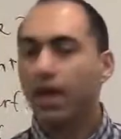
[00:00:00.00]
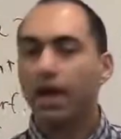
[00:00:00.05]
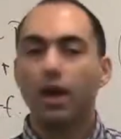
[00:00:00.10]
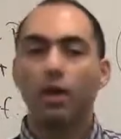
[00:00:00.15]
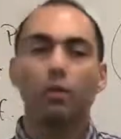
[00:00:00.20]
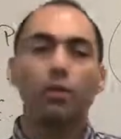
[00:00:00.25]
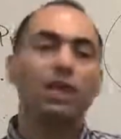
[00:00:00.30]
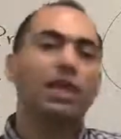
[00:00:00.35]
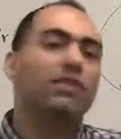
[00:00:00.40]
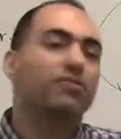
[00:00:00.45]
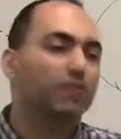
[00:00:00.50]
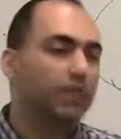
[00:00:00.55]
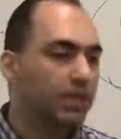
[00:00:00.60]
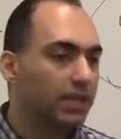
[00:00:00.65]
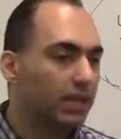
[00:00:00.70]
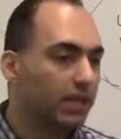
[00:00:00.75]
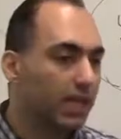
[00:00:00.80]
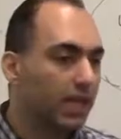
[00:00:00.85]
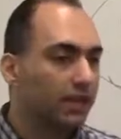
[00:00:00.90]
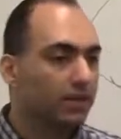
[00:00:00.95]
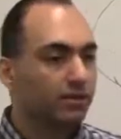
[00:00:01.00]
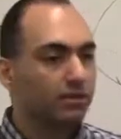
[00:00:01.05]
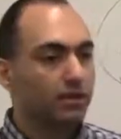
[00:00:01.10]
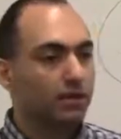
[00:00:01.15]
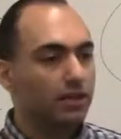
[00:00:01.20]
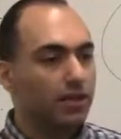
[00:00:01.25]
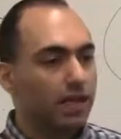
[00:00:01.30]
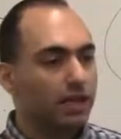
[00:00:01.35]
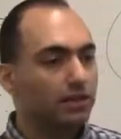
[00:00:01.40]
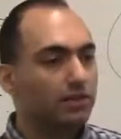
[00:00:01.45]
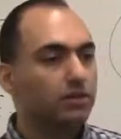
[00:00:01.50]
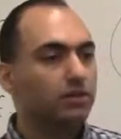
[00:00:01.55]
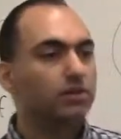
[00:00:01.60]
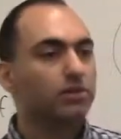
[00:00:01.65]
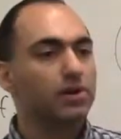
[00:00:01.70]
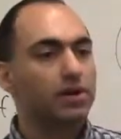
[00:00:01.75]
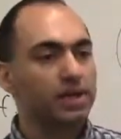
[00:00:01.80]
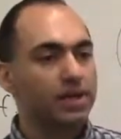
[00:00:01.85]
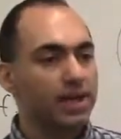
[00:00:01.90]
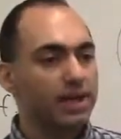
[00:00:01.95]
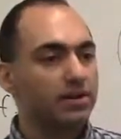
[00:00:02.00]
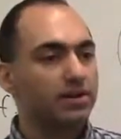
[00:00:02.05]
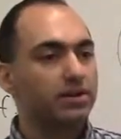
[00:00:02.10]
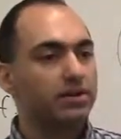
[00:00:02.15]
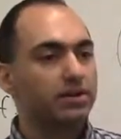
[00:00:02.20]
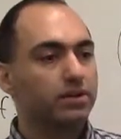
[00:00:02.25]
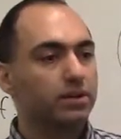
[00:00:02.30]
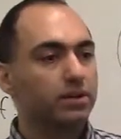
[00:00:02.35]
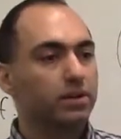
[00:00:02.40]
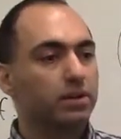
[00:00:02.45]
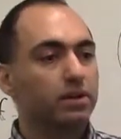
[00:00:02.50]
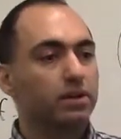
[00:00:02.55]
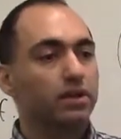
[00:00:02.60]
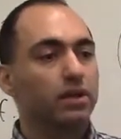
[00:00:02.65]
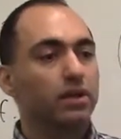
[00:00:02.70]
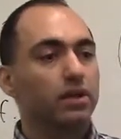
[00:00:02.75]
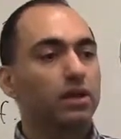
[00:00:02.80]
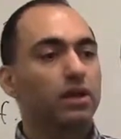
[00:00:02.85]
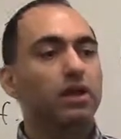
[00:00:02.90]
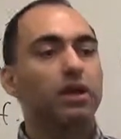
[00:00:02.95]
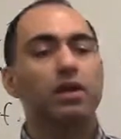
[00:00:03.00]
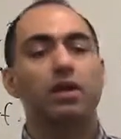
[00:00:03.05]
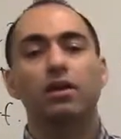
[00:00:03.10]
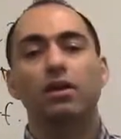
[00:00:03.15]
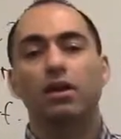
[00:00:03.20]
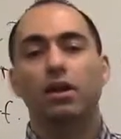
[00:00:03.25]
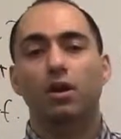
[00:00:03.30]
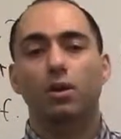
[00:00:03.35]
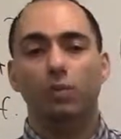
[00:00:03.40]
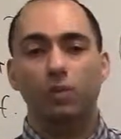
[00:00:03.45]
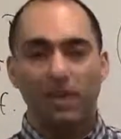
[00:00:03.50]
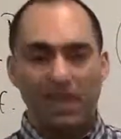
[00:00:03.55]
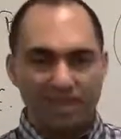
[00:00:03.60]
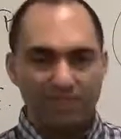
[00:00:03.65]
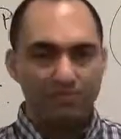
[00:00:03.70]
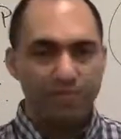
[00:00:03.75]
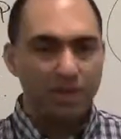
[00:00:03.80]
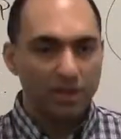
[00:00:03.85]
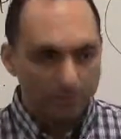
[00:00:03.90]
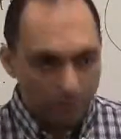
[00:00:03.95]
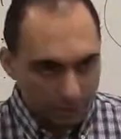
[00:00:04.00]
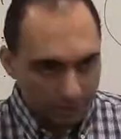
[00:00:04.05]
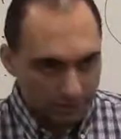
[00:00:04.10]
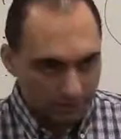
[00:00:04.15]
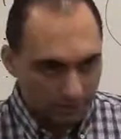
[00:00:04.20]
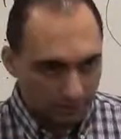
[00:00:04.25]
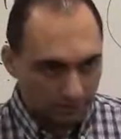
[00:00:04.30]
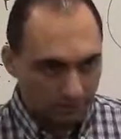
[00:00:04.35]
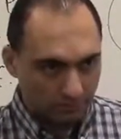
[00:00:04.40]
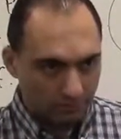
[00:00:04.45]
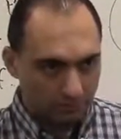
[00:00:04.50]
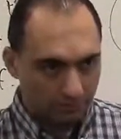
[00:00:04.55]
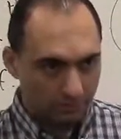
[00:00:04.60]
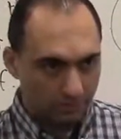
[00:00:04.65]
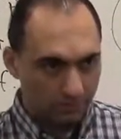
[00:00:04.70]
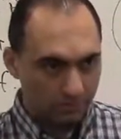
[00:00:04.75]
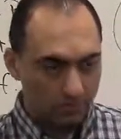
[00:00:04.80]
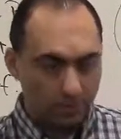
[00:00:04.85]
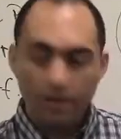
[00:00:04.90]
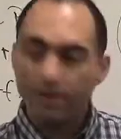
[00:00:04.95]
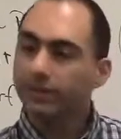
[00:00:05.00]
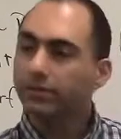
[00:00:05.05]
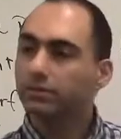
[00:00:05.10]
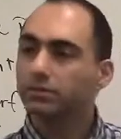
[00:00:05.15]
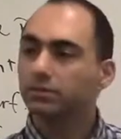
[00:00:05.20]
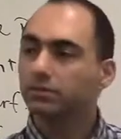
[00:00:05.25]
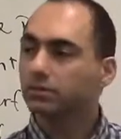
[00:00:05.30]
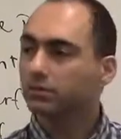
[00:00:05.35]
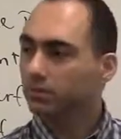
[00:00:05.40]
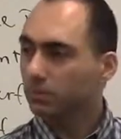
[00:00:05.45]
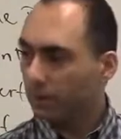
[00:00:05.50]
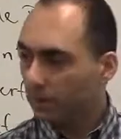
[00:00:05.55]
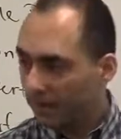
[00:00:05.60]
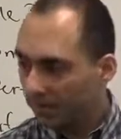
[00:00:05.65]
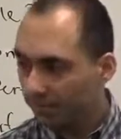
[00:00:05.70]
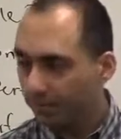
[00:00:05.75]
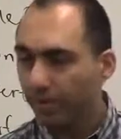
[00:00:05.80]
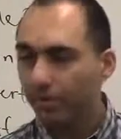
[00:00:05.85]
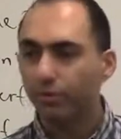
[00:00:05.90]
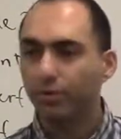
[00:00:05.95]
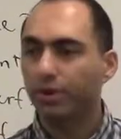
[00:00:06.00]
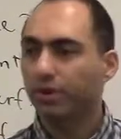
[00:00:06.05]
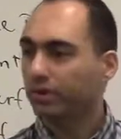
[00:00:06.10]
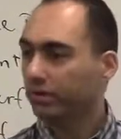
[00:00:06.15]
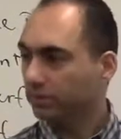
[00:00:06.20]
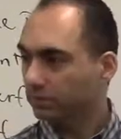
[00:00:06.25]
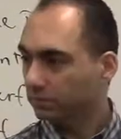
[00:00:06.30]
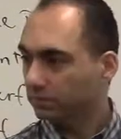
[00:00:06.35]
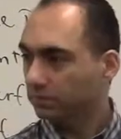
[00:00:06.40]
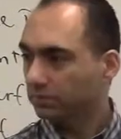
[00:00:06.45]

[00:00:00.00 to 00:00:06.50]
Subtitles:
I will have written a letter. The letter or a letter will have been written. Will have been written.